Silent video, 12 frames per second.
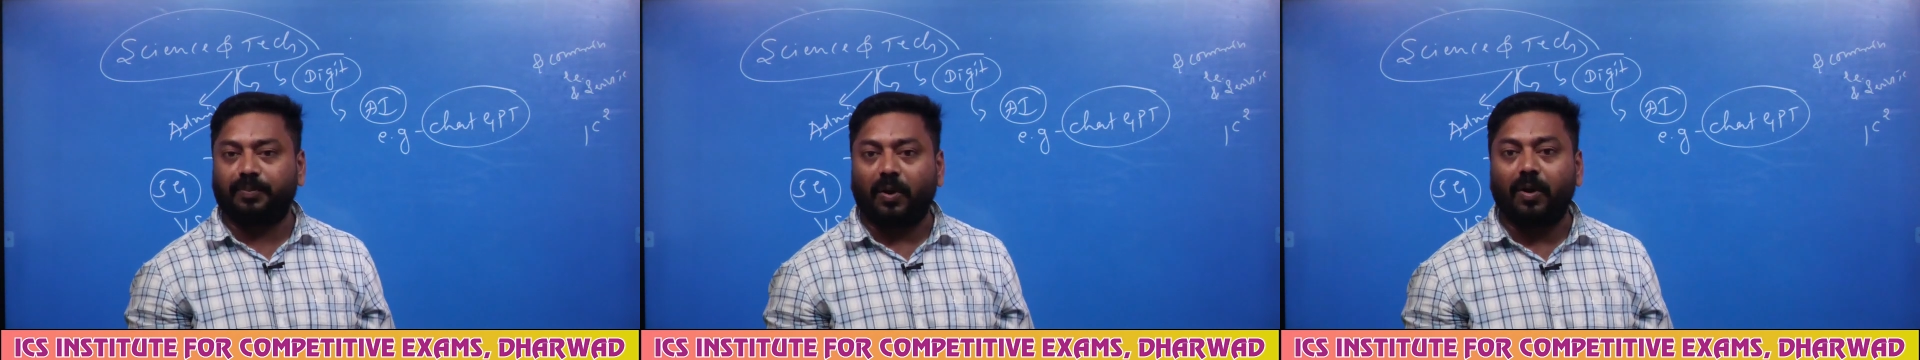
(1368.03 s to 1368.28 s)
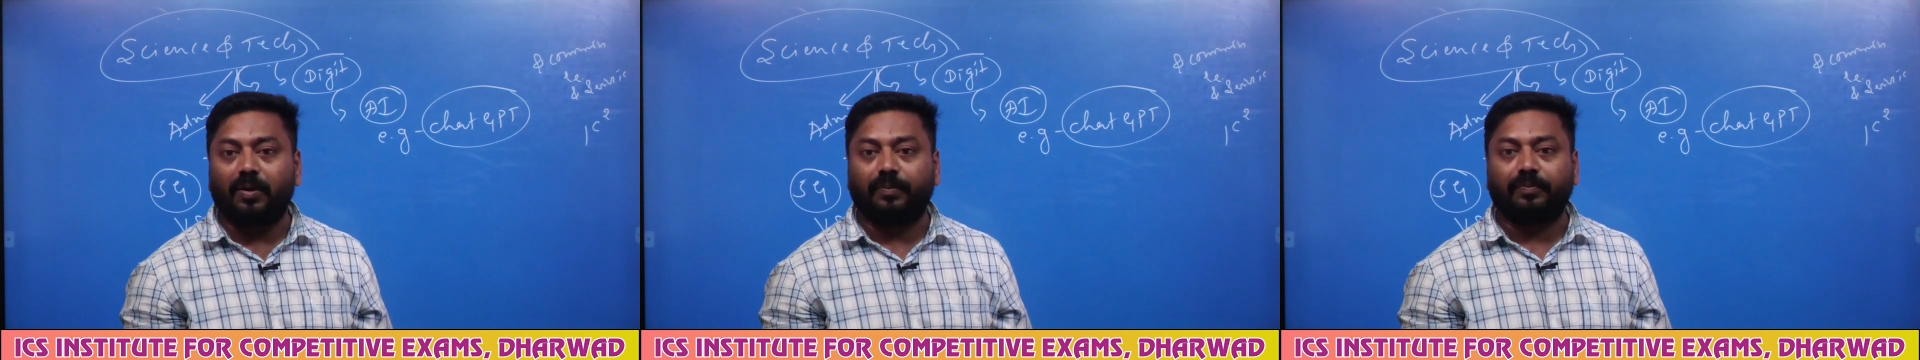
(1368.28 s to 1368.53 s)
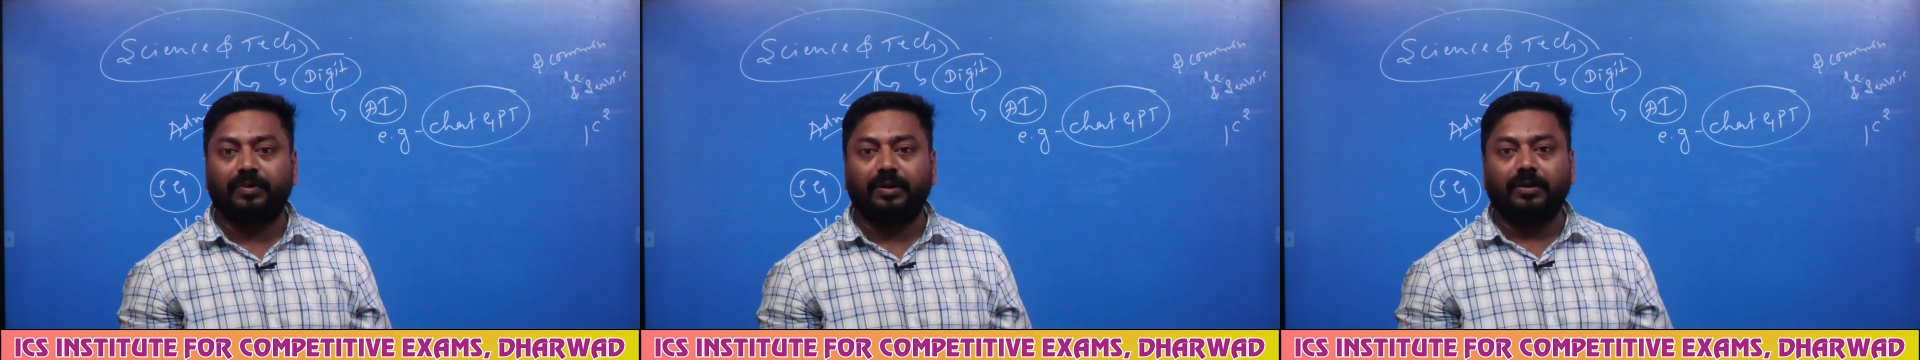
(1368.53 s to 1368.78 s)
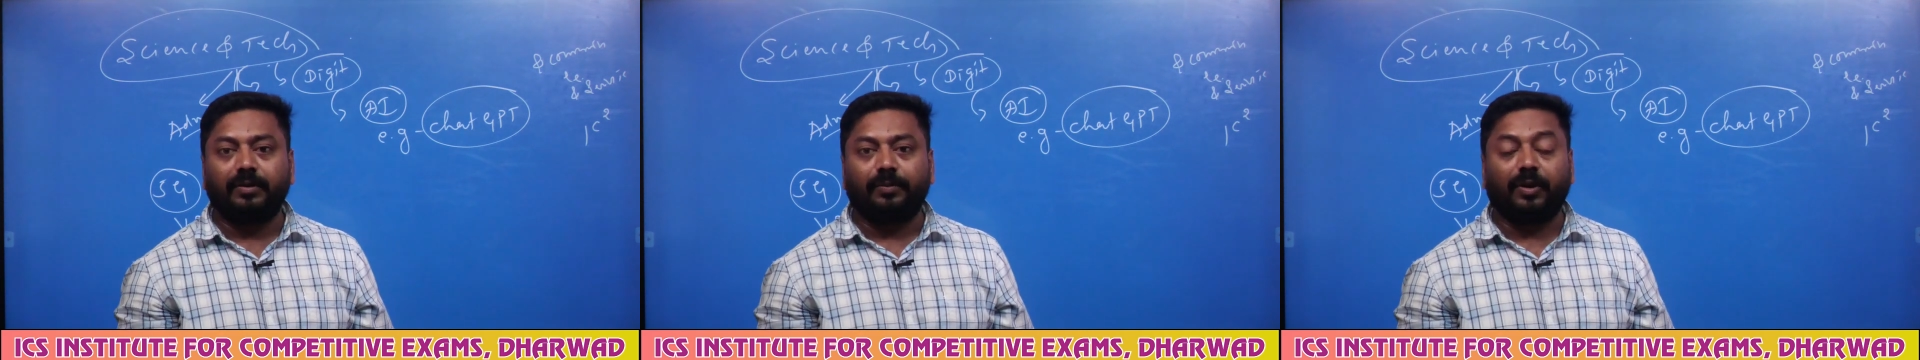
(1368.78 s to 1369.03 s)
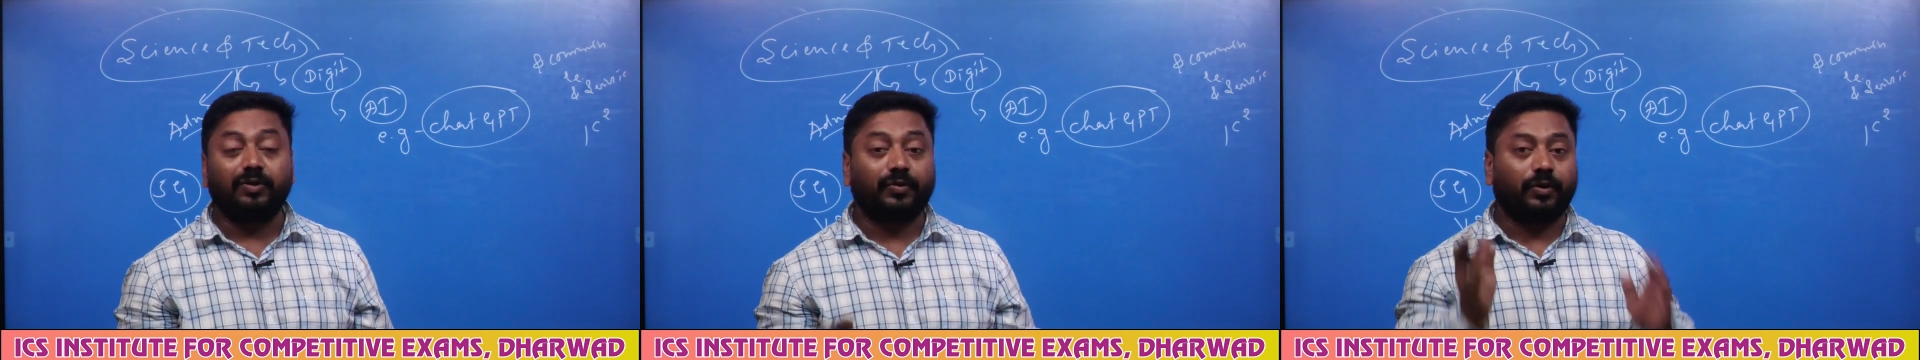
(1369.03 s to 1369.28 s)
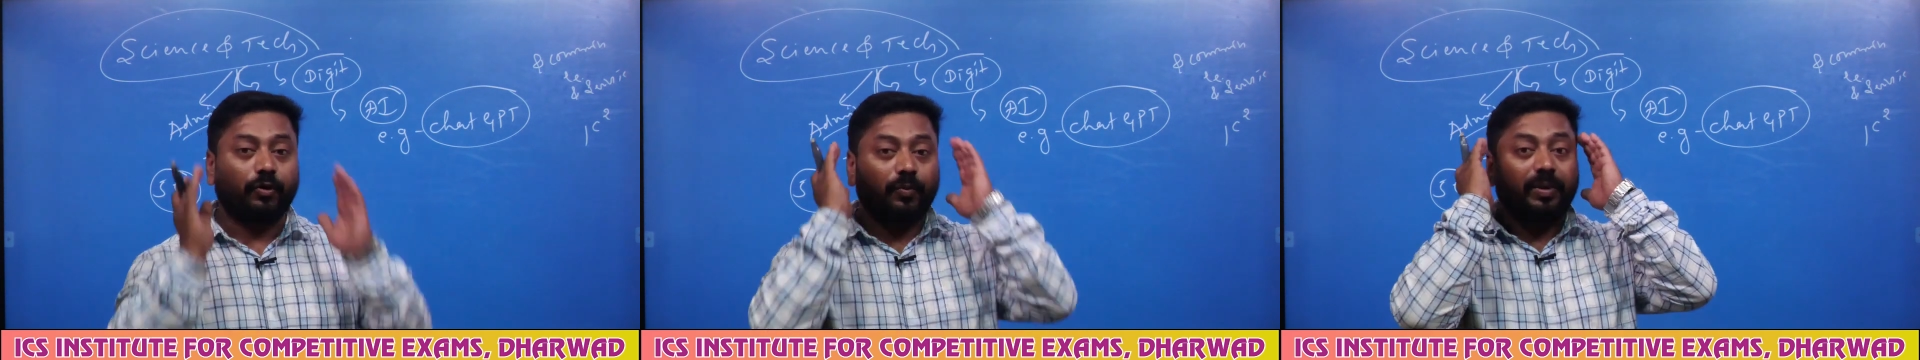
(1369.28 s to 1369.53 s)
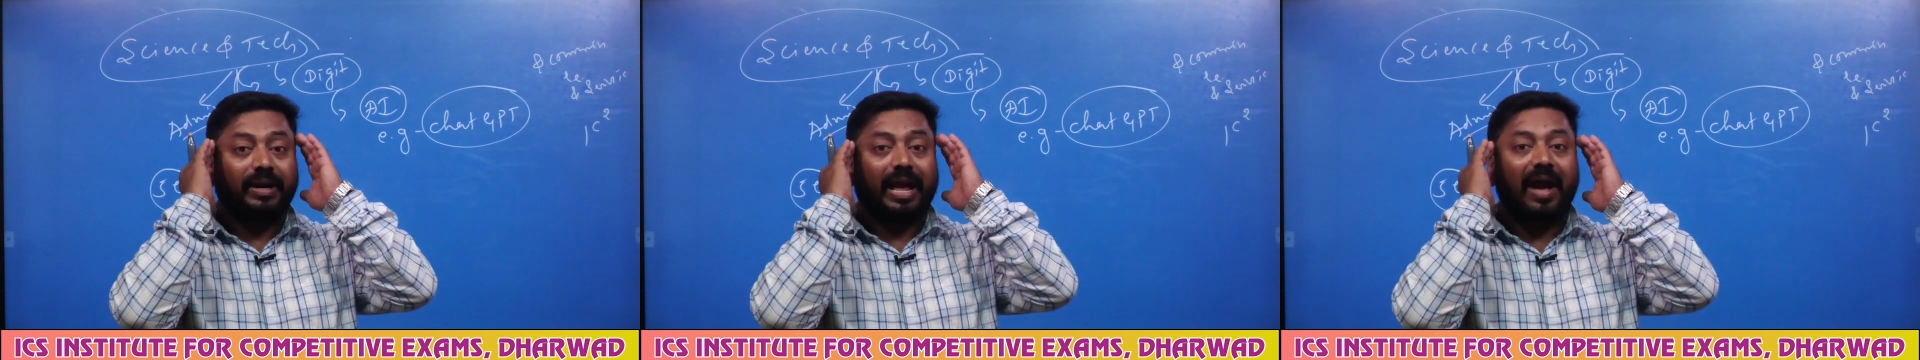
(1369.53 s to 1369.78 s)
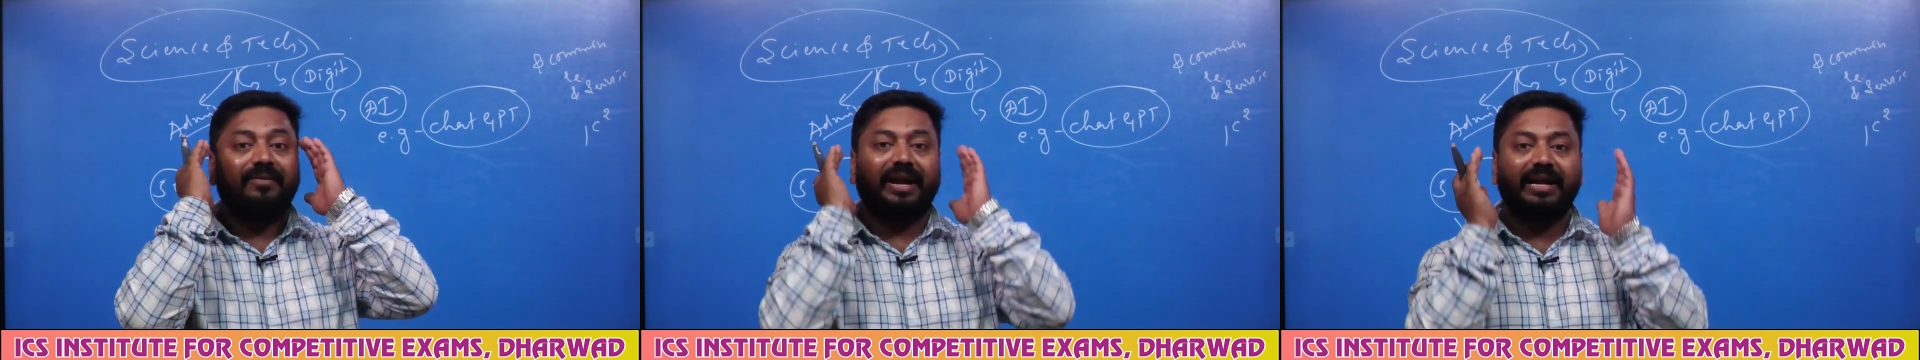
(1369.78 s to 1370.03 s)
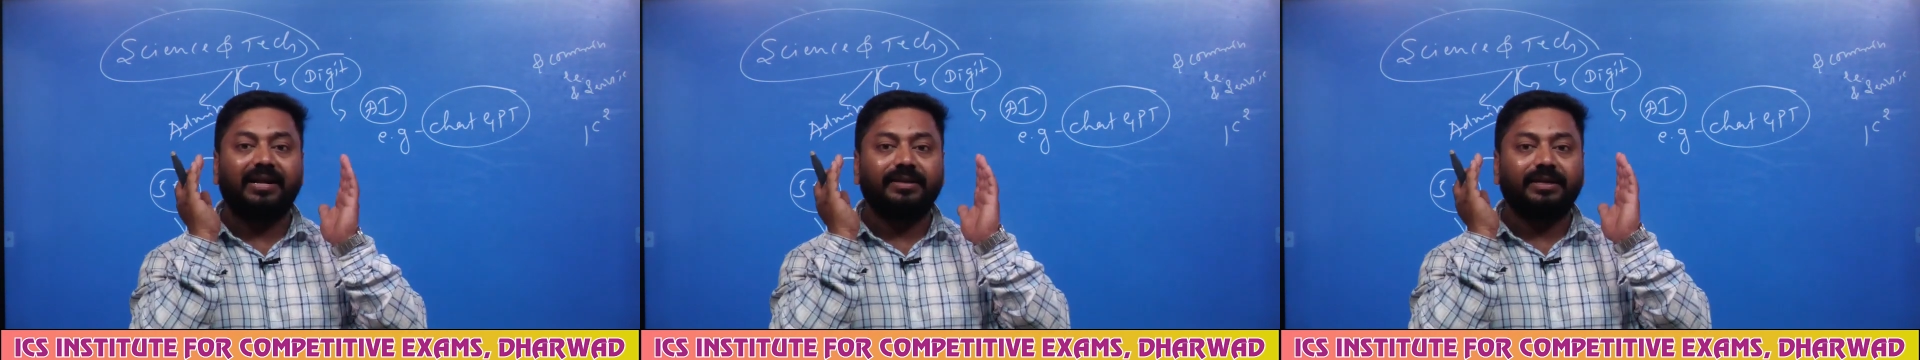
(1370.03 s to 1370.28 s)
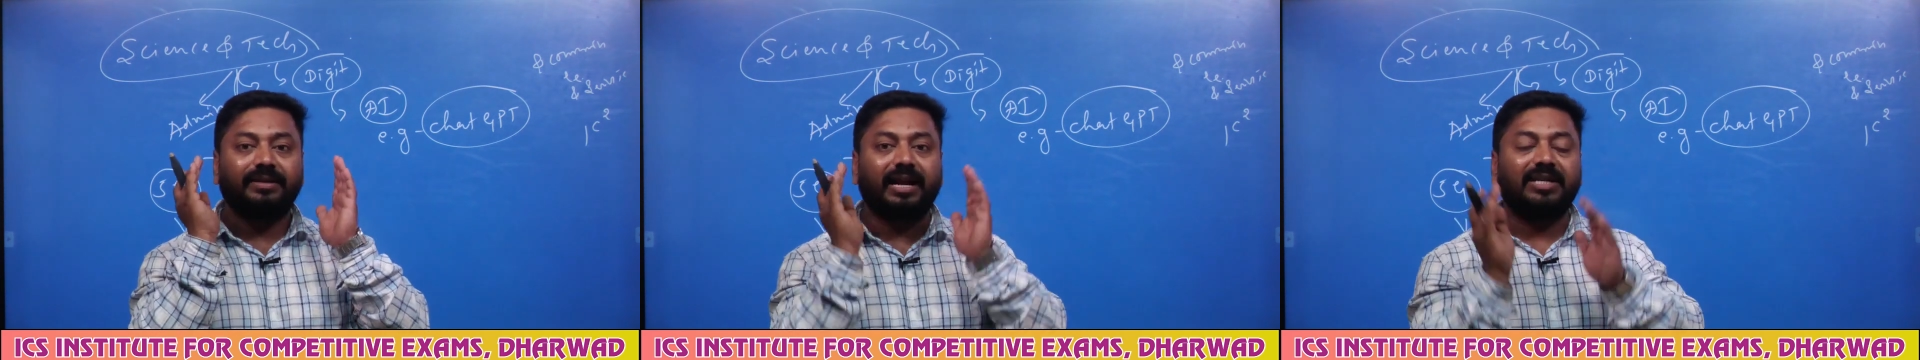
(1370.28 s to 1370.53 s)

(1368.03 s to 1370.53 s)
problem, because human have an intelligence.